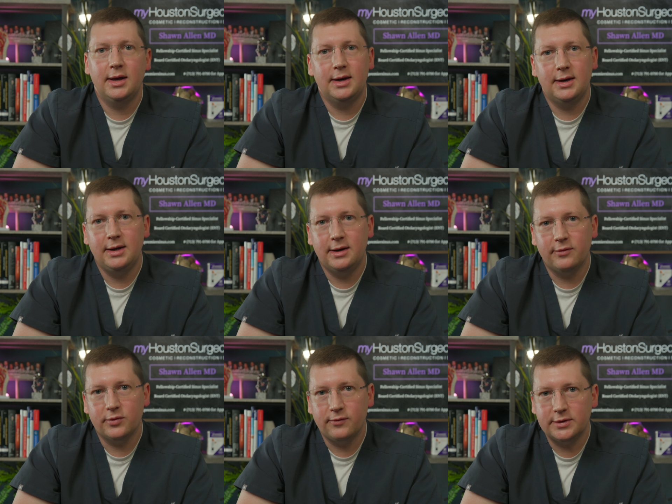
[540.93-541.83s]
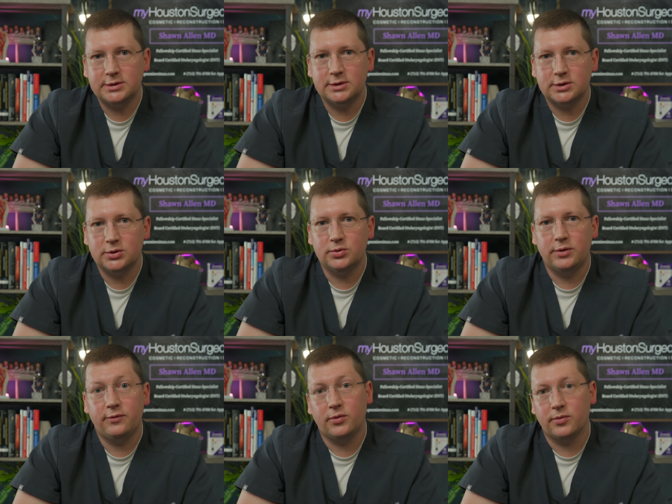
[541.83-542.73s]
and in need of revision
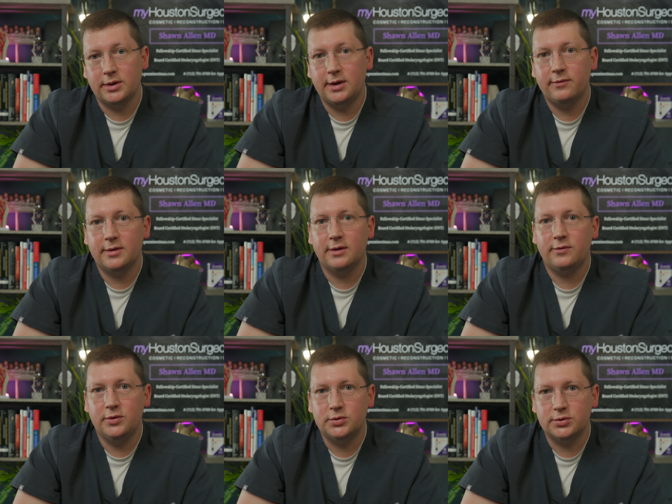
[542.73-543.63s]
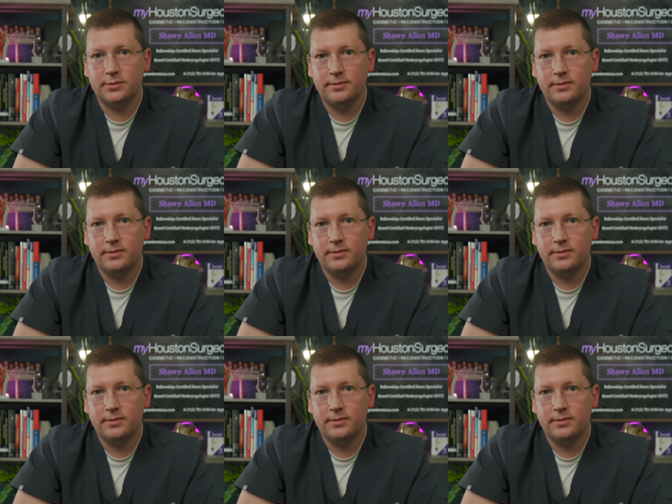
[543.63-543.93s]
surgery for relief in the future.